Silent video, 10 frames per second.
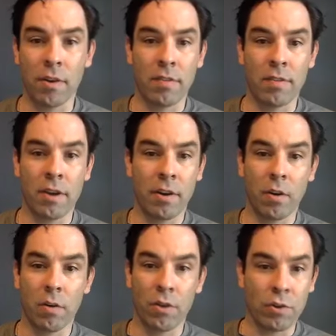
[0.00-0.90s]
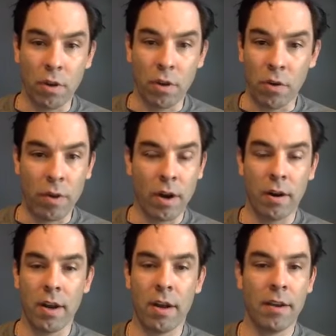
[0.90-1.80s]
Ontario, the Toronto
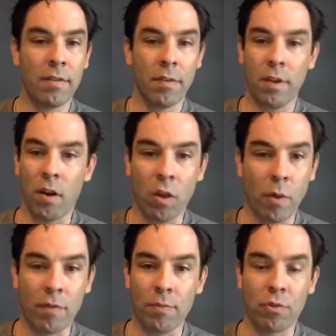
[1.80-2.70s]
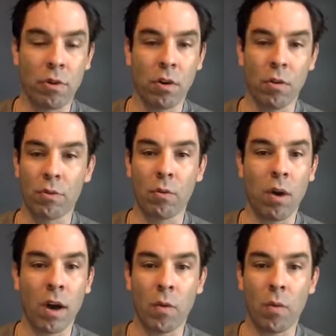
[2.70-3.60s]
area, all the way from Toronto through
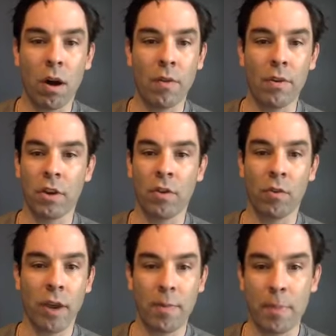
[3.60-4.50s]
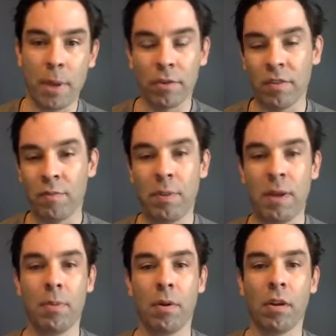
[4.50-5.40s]
Ottawa. There's a great belt of
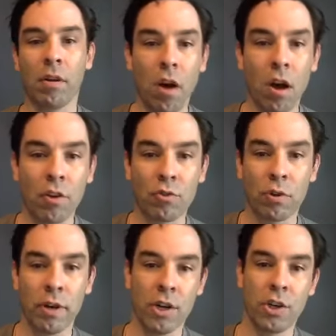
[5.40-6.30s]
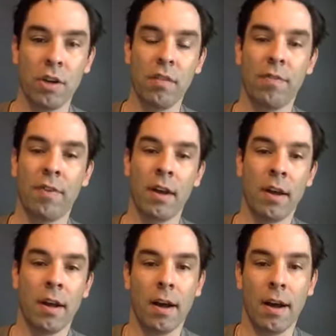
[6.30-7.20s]
people, a long tradition of
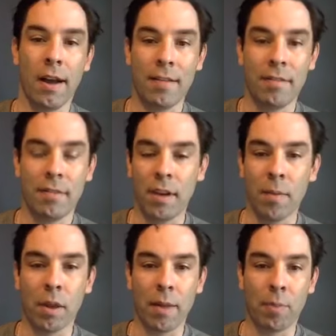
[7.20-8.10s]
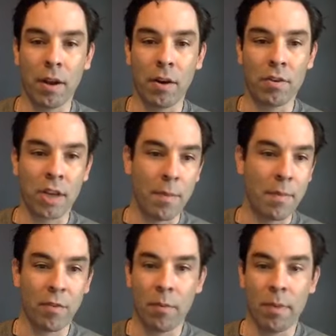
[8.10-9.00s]
NCAA players
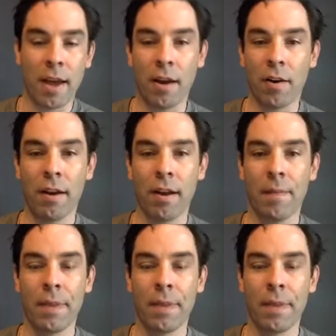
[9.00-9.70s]
coming from that area.